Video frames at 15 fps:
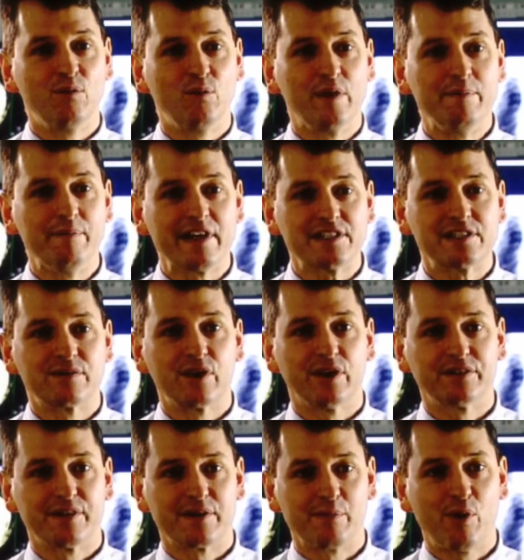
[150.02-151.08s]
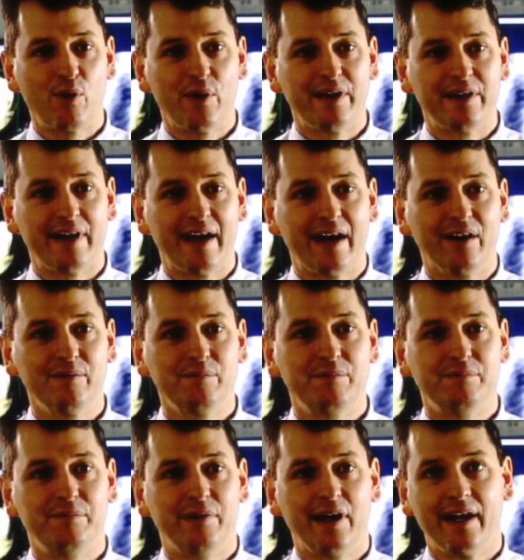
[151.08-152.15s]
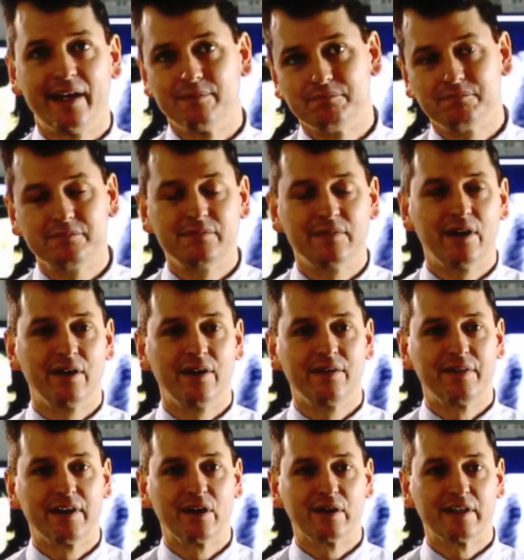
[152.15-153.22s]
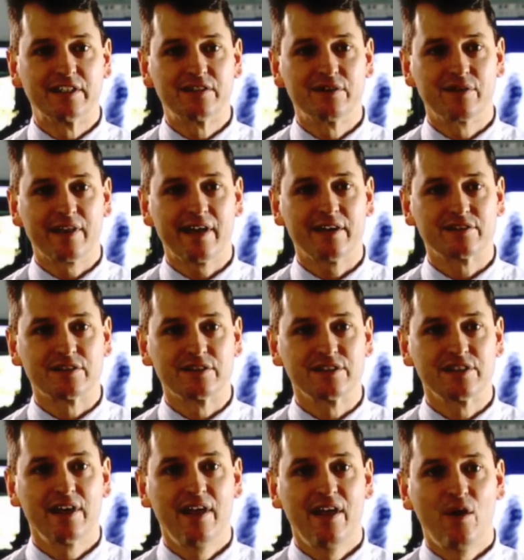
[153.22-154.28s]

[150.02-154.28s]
we must have got to the point now, by the early 2000s,